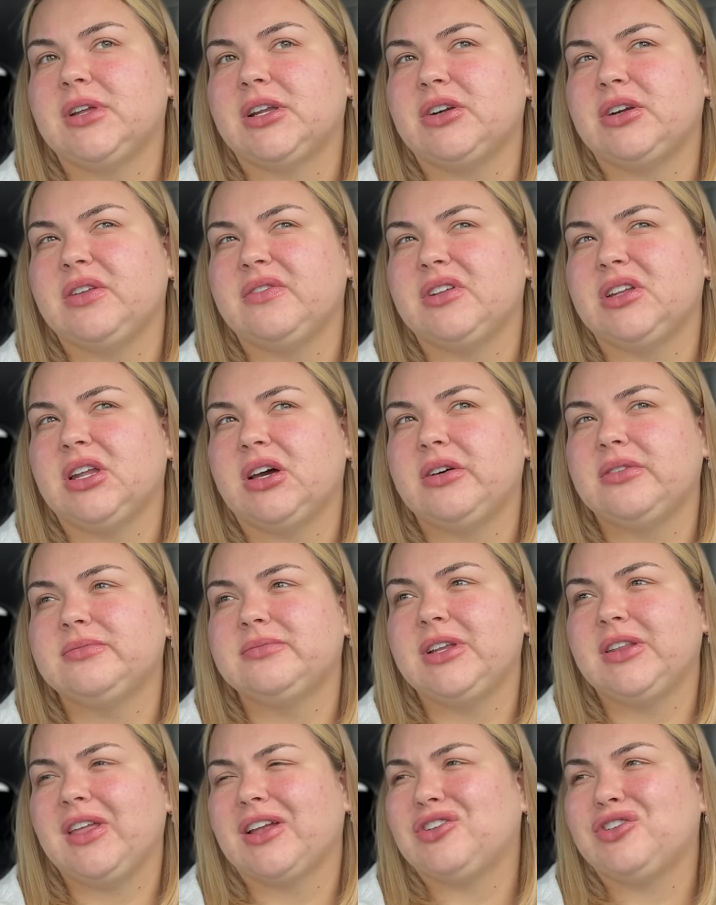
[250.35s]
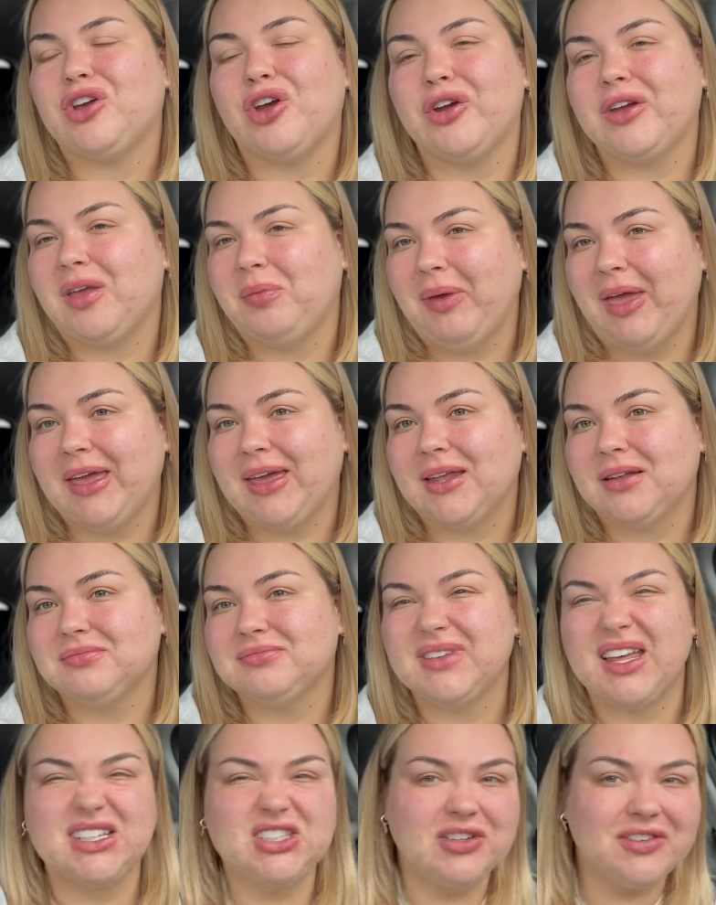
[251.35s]
I don't even know. Like turkey bacon.
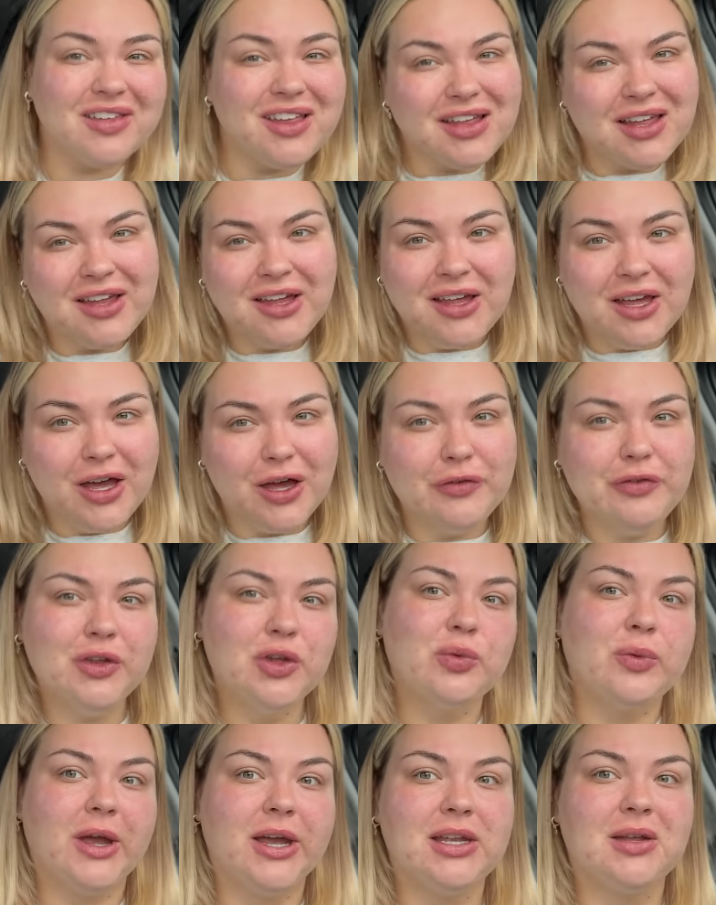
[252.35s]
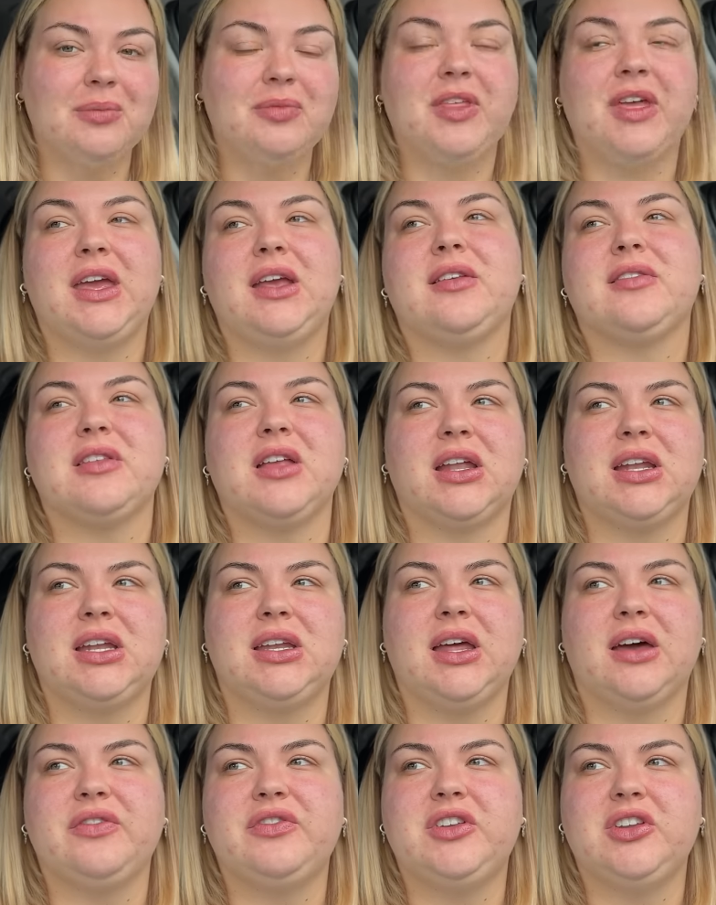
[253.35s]
Like just like a few random things, not
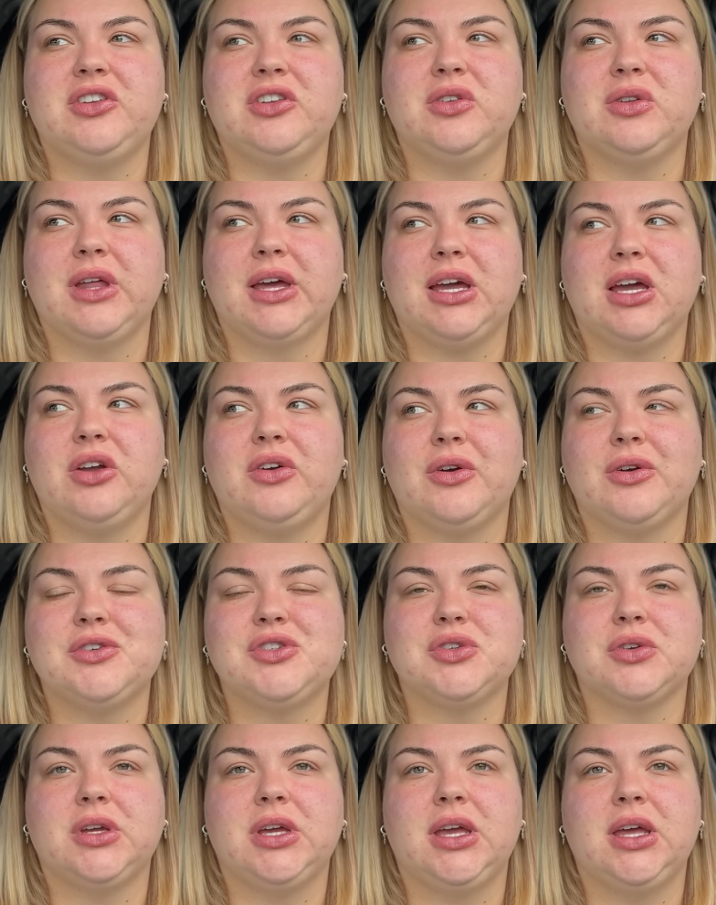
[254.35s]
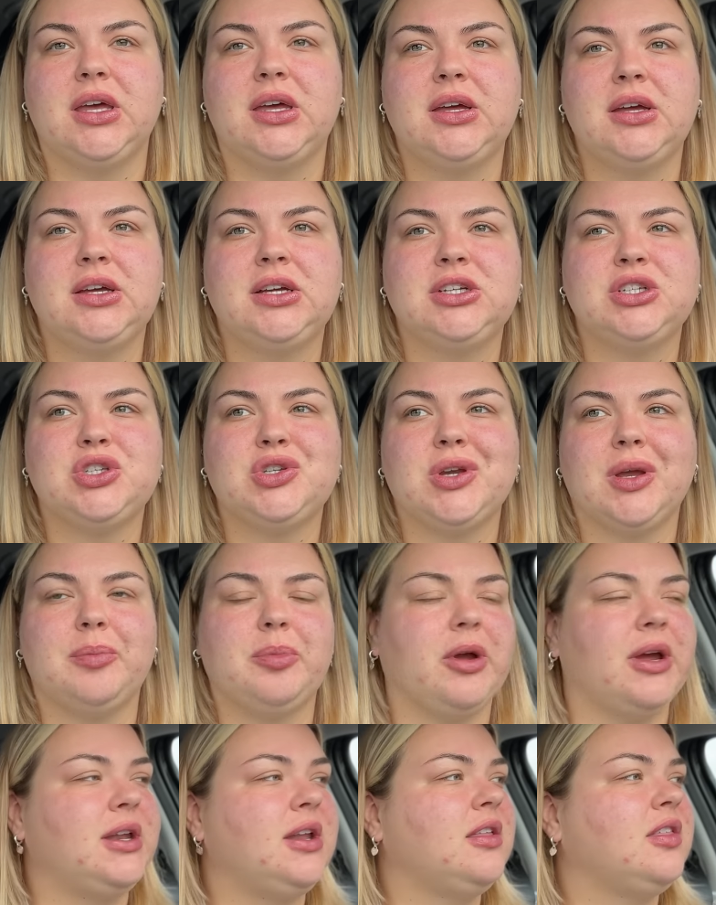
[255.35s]
enough to do like a grocery trip
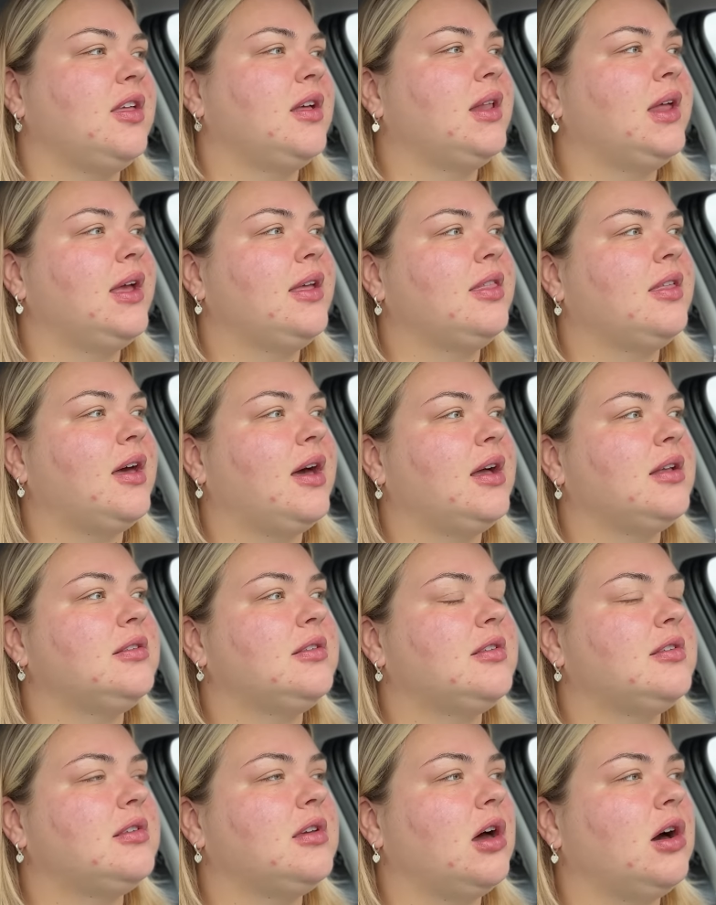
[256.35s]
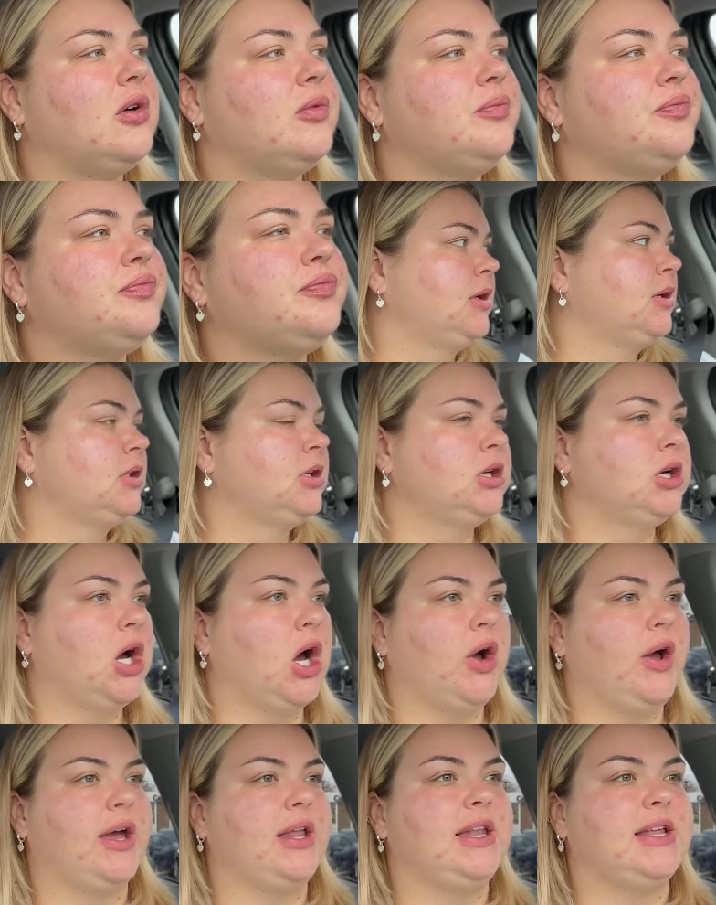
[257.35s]
or anything like that. So
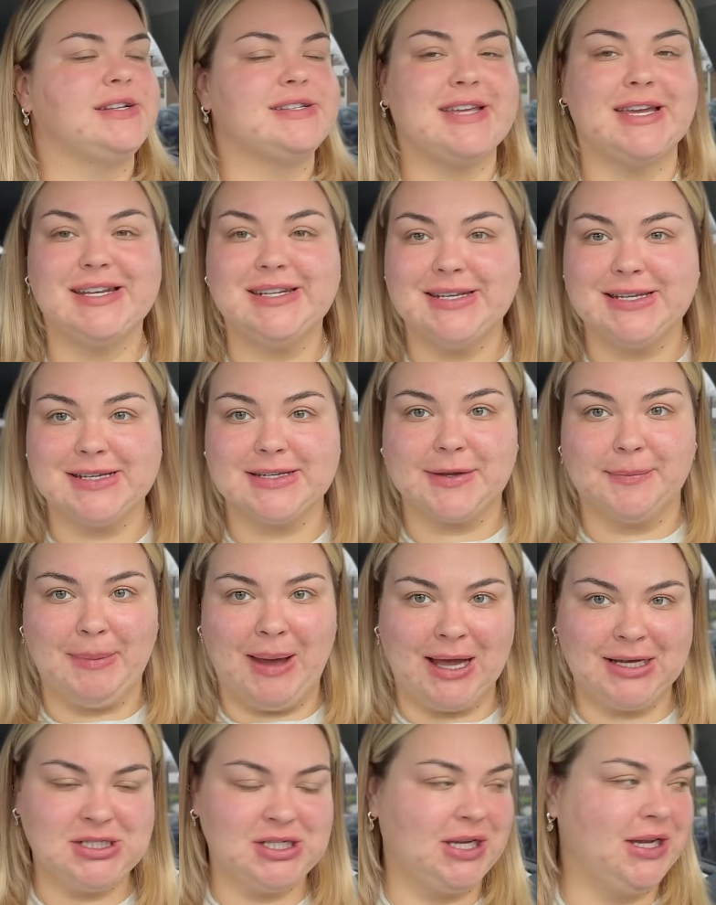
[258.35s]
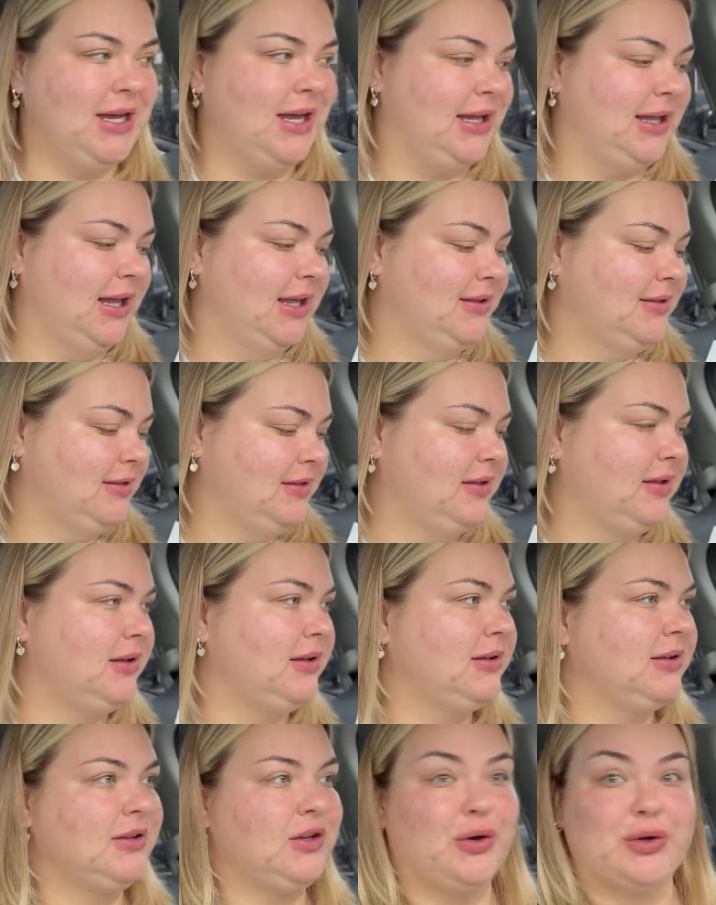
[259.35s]
all right, let's get this matcha and let's
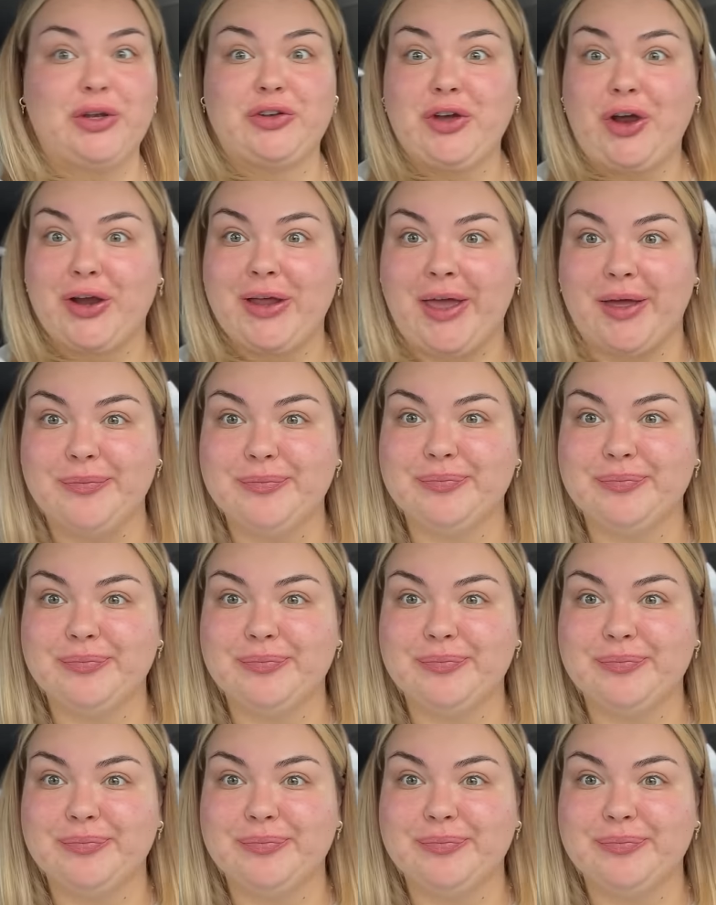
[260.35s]
go to Target.